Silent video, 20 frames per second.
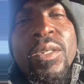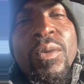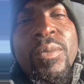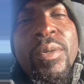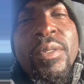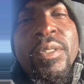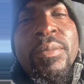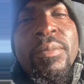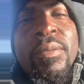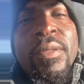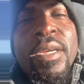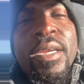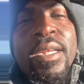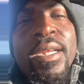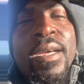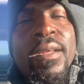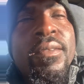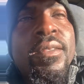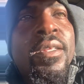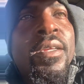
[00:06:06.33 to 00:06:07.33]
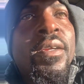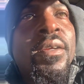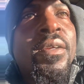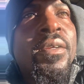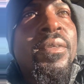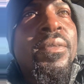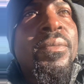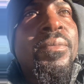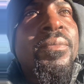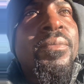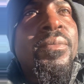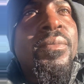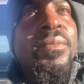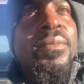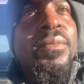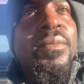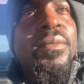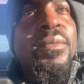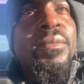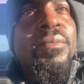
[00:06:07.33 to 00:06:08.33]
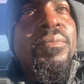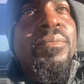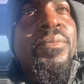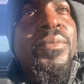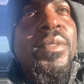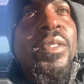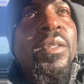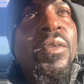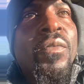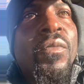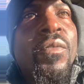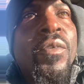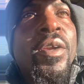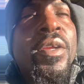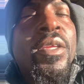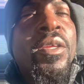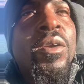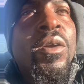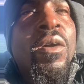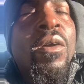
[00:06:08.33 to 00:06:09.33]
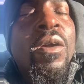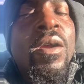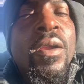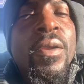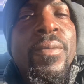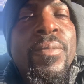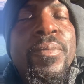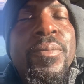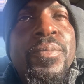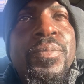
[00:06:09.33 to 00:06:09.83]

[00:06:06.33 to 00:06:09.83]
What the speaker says: we was playing out there in the front yard,